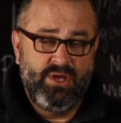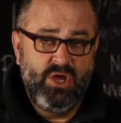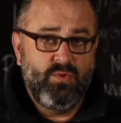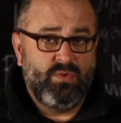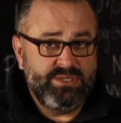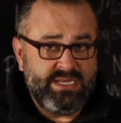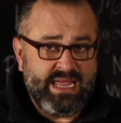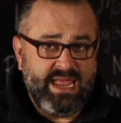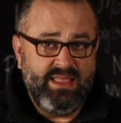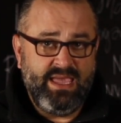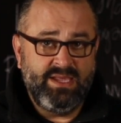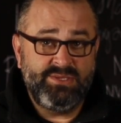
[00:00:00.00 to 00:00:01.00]
Was it
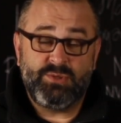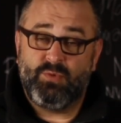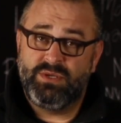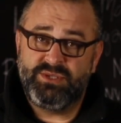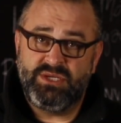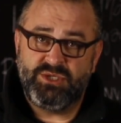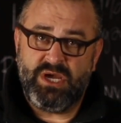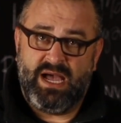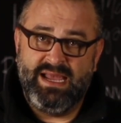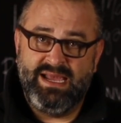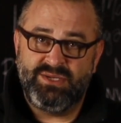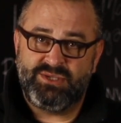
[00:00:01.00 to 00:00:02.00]
aliens? Was it
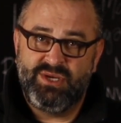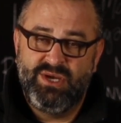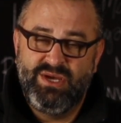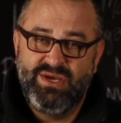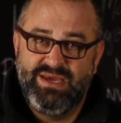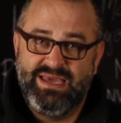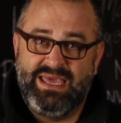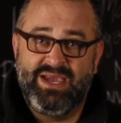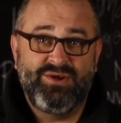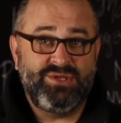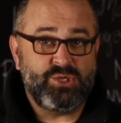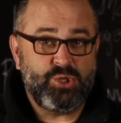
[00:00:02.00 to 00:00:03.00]
giants? Here
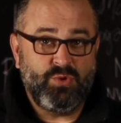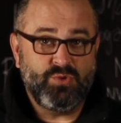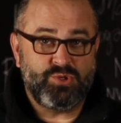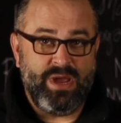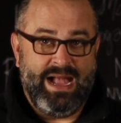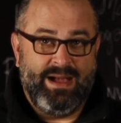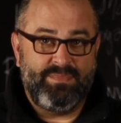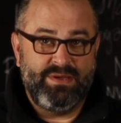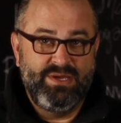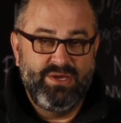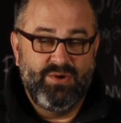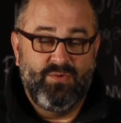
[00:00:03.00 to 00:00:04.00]
at the Soul Trap,
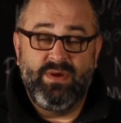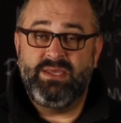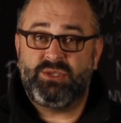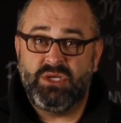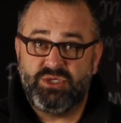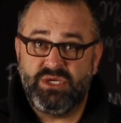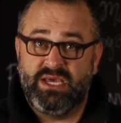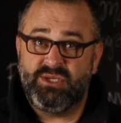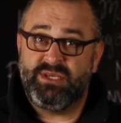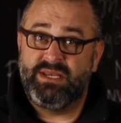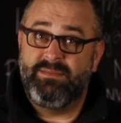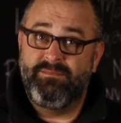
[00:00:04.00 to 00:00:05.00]
we suggest
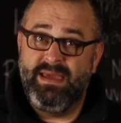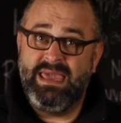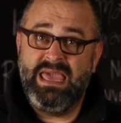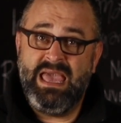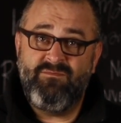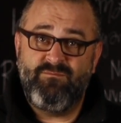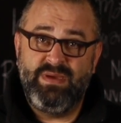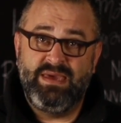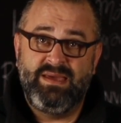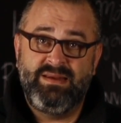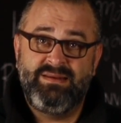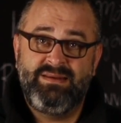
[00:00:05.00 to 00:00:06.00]
that it may have
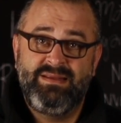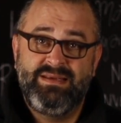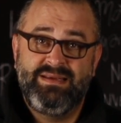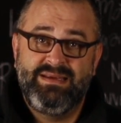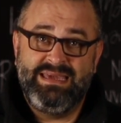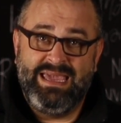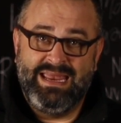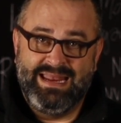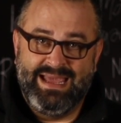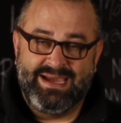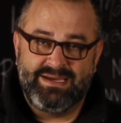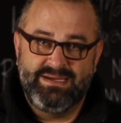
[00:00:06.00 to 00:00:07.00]
been
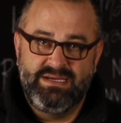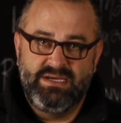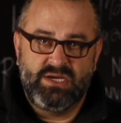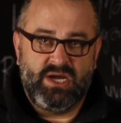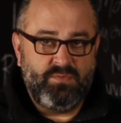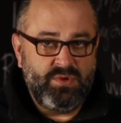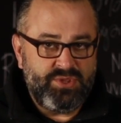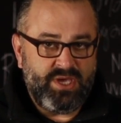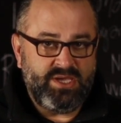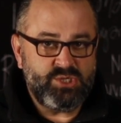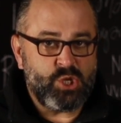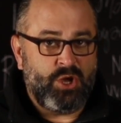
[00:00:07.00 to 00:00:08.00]
Enoch. Come with
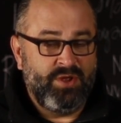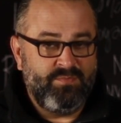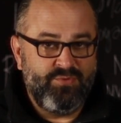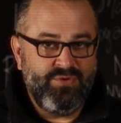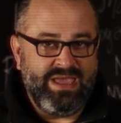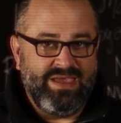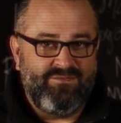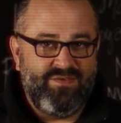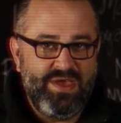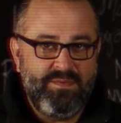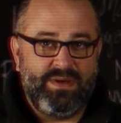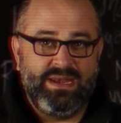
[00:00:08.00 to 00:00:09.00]
us on a brief
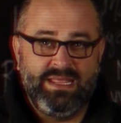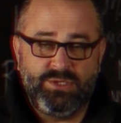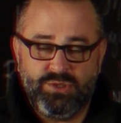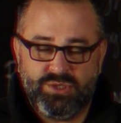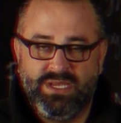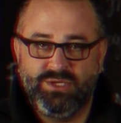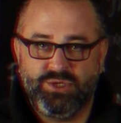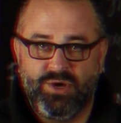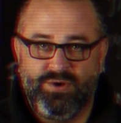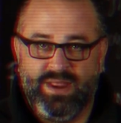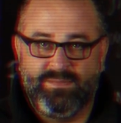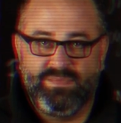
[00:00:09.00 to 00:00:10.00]
but interesting
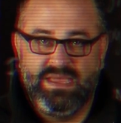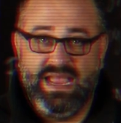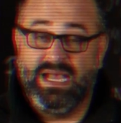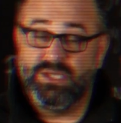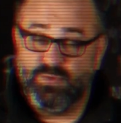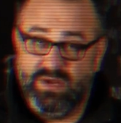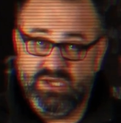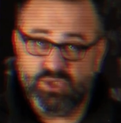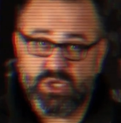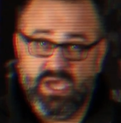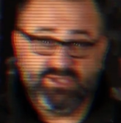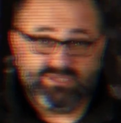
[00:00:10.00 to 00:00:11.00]
journey as we
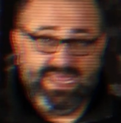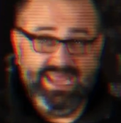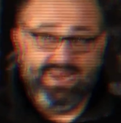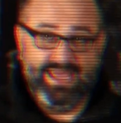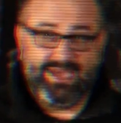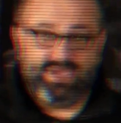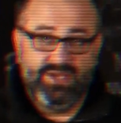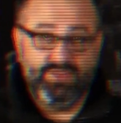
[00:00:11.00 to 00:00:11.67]
discuss Enoch, the